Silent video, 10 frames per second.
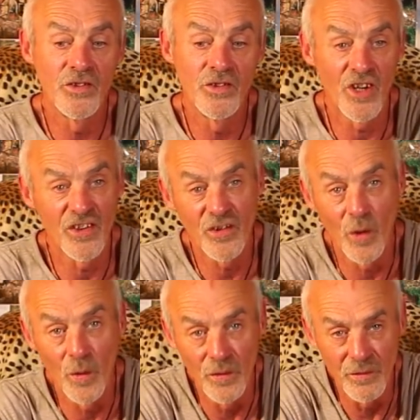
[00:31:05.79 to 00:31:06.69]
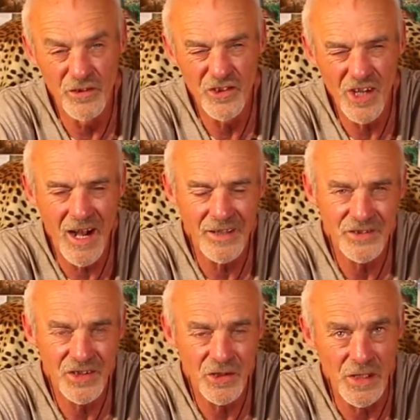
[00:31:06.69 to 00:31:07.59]

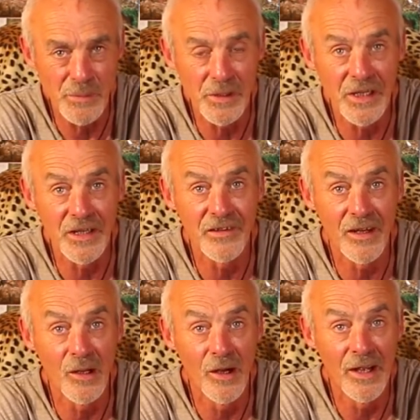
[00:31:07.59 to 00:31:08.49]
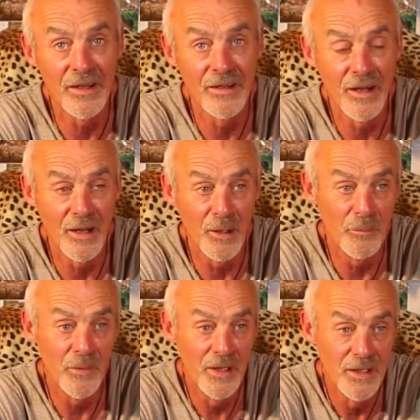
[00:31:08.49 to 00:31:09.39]
just creeping into light,
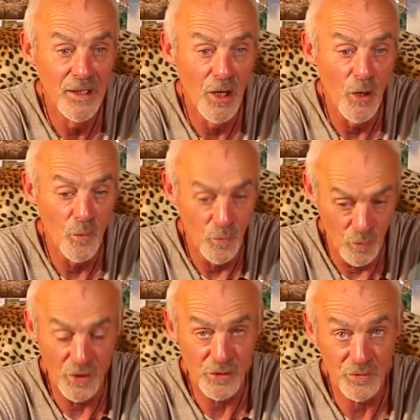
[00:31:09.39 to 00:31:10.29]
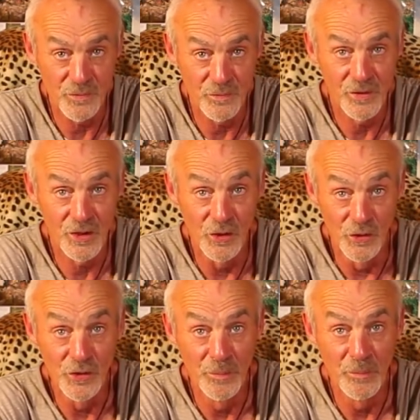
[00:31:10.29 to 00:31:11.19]
which was
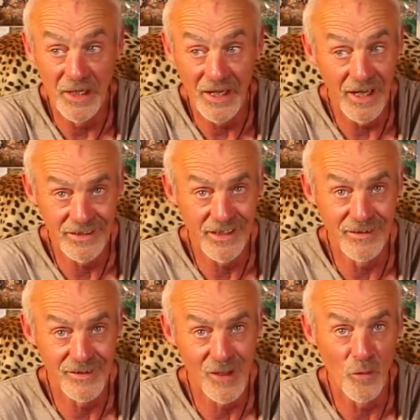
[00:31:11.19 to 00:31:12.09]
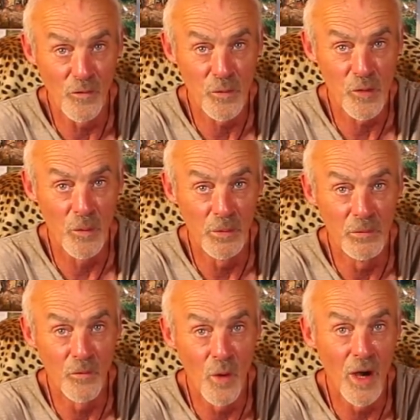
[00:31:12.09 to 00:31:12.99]
good, but it didn't solve the problem
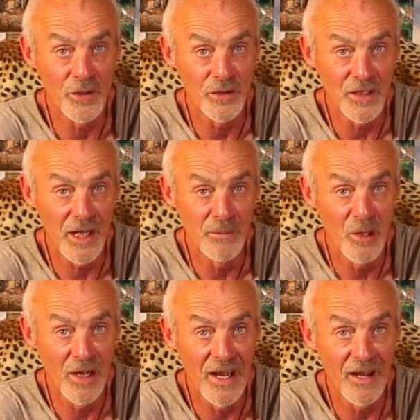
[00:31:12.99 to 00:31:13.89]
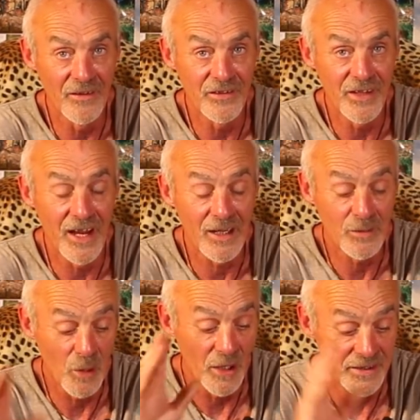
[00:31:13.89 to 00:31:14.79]
of why I couldn't get a bite out of the snags.
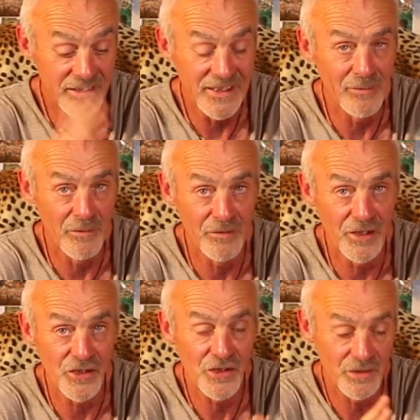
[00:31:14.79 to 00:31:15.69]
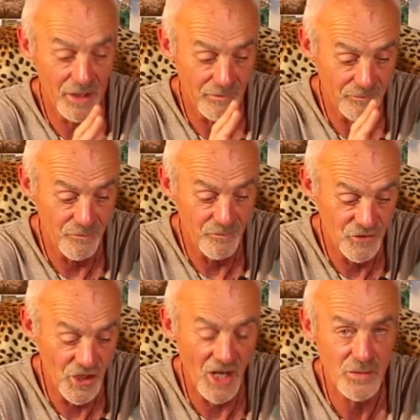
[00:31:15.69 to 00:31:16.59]
But I did have a fish like
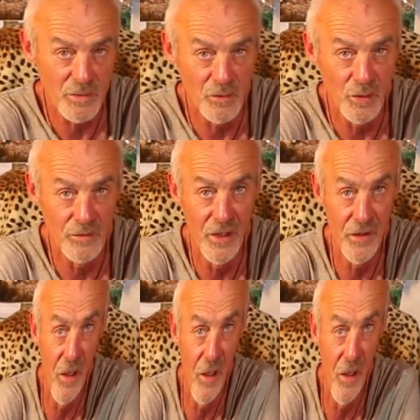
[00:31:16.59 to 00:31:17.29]
just before first